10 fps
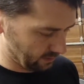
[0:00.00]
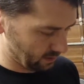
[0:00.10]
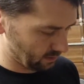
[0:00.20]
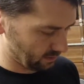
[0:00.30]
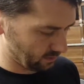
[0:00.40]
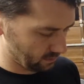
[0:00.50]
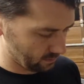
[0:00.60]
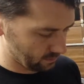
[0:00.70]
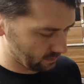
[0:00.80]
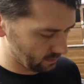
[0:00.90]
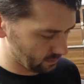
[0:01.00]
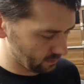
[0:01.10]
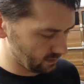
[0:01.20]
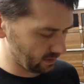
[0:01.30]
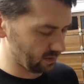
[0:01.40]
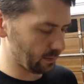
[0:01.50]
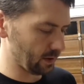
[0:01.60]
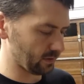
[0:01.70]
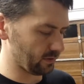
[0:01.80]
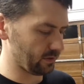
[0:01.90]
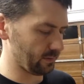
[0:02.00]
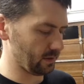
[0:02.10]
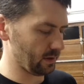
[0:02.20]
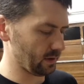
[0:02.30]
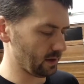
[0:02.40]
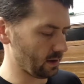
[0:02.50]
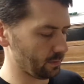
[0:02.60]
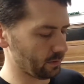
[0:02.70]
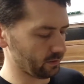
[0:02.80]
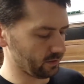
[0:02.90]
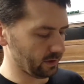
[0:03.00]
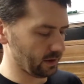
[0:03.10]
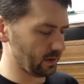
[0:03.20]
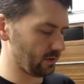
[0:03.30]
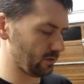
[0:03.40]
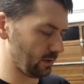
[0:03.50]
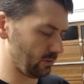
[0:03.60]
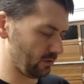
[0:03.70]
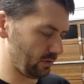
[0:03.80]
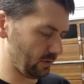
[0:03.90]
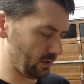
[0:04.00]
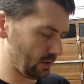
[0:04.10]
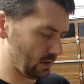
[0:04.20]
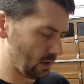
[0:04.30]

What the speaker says: I think it's 60 bucks or something like that. I'll post the link in the description to it.